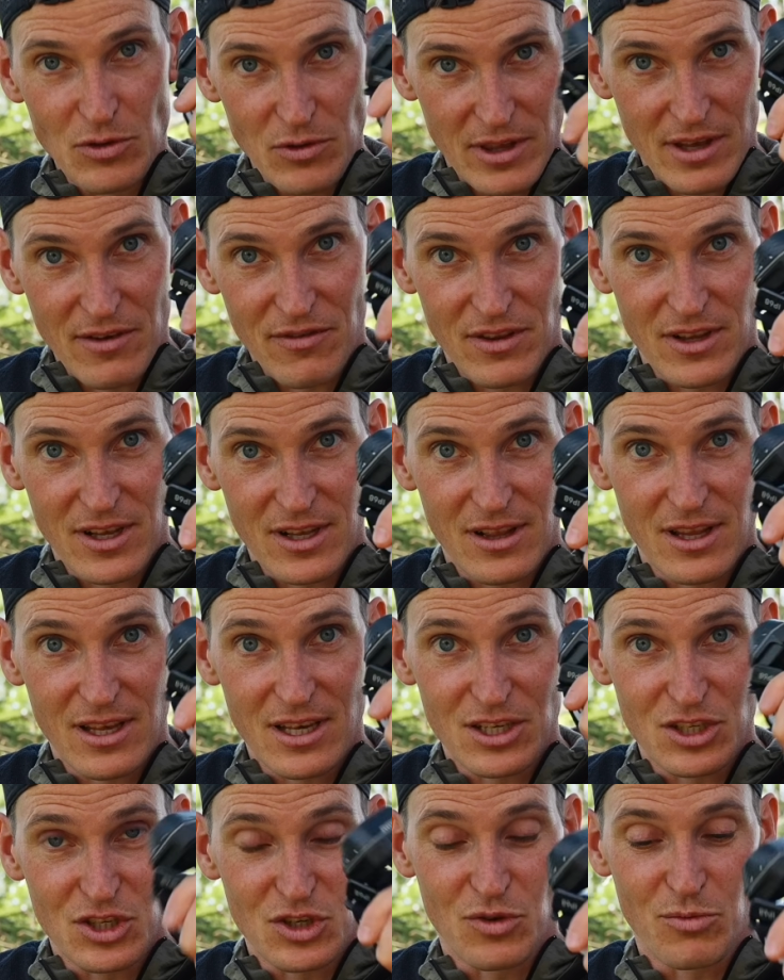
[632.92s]
you
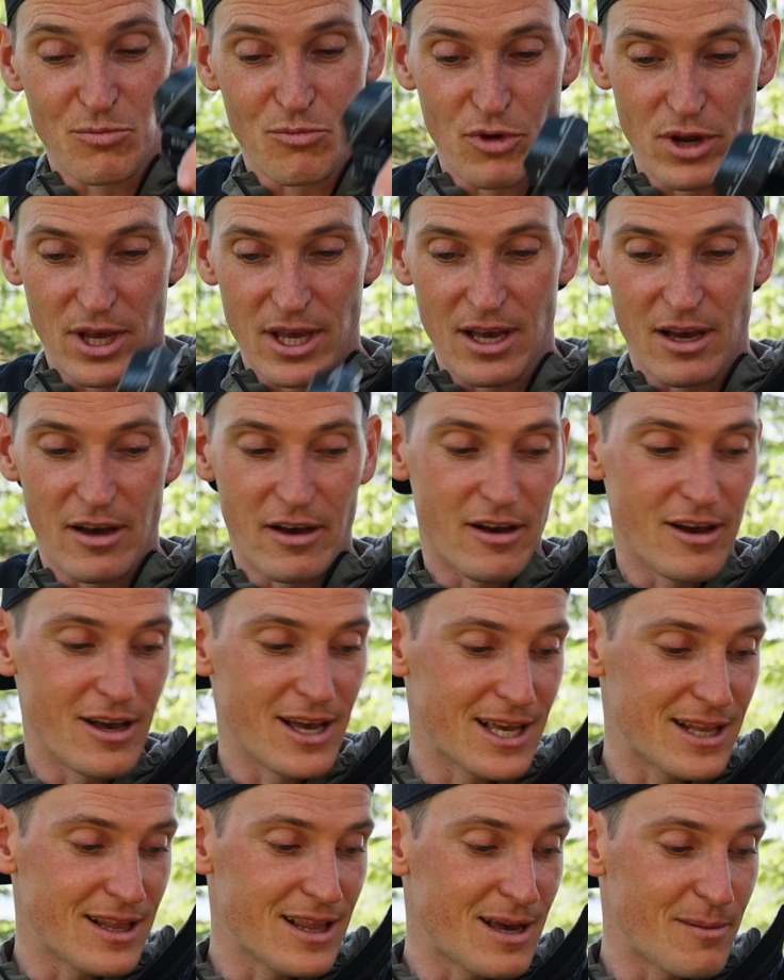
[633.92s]
definitely should bring a
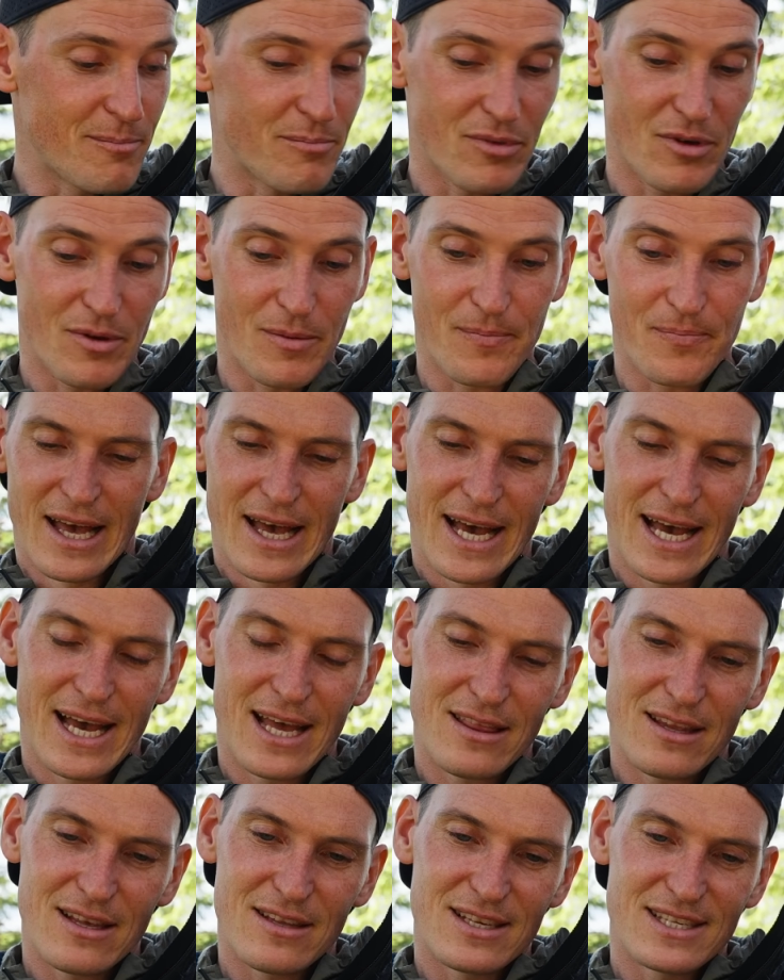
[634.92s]
headlamp.
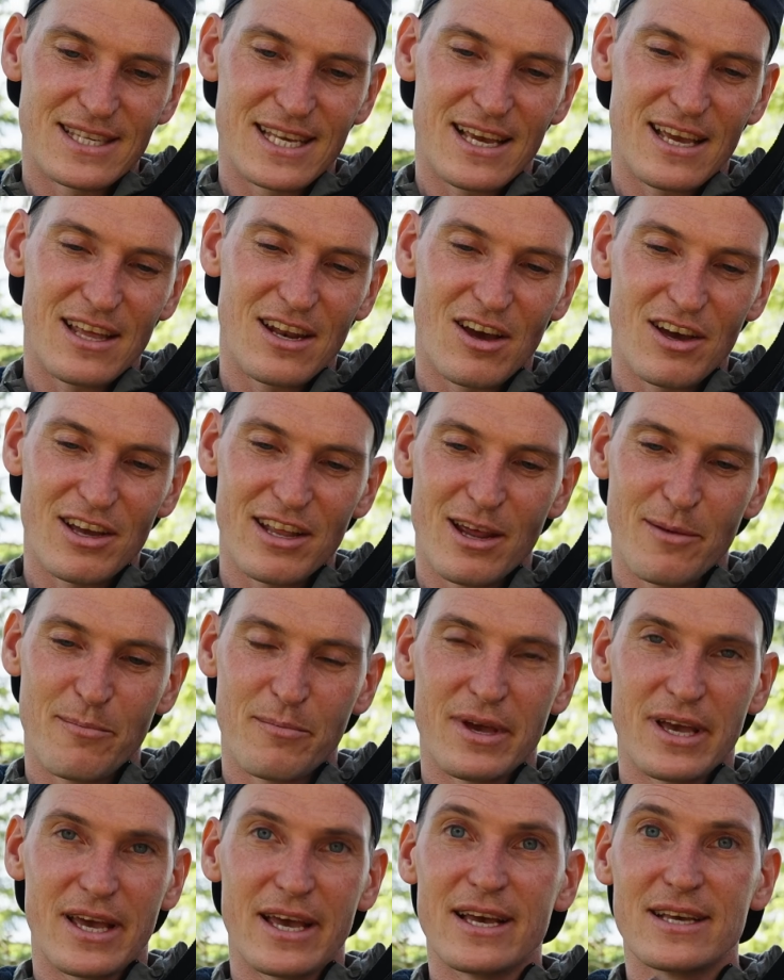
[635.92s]
And the second
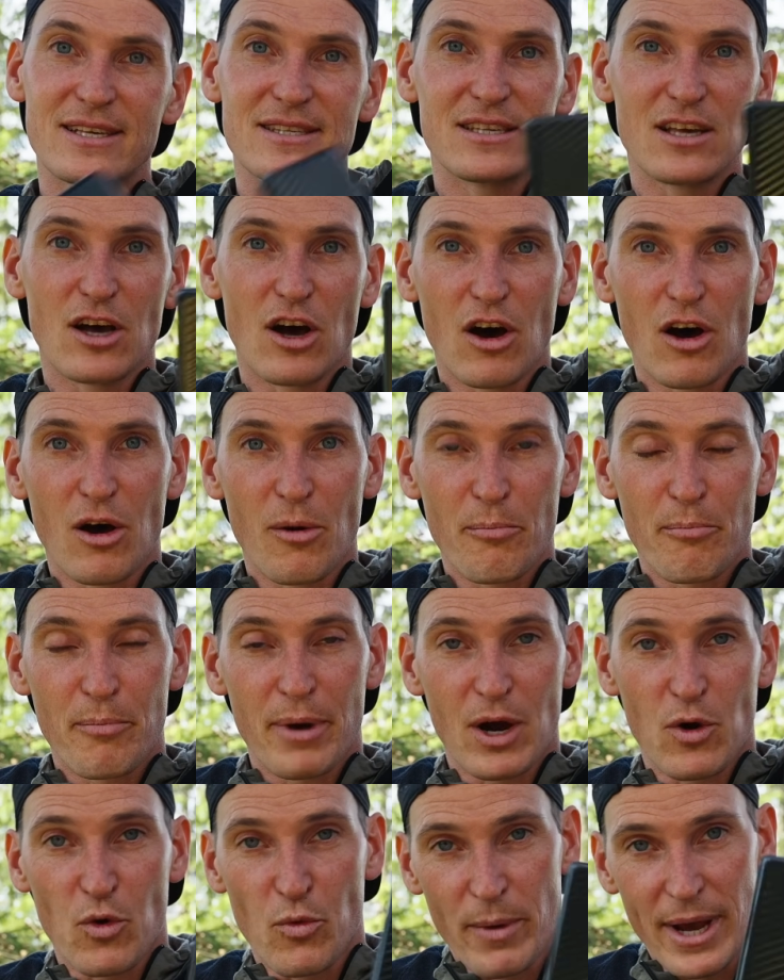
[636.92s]
item is a
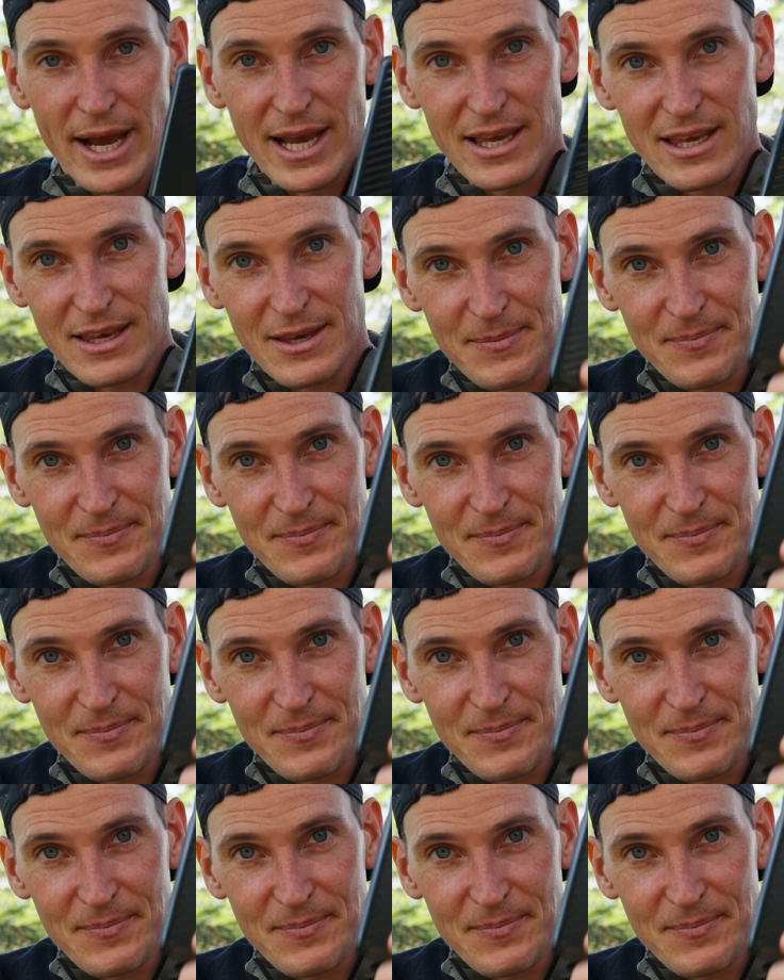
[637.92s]
power bank.